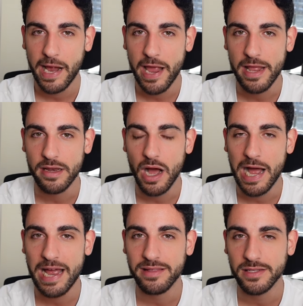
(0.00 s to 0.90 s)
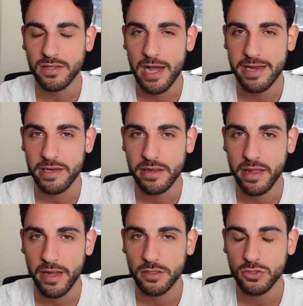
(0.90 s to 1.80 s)
And I had this idea
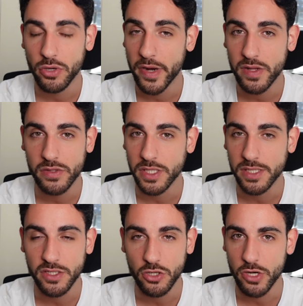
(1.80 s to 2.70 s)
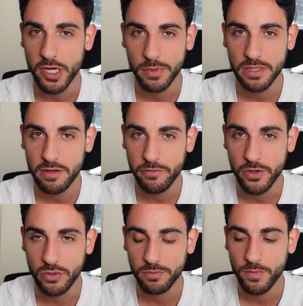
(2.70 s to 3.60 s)
that trading is incredibly
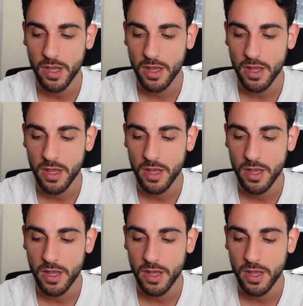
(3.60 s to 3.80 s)
difficult.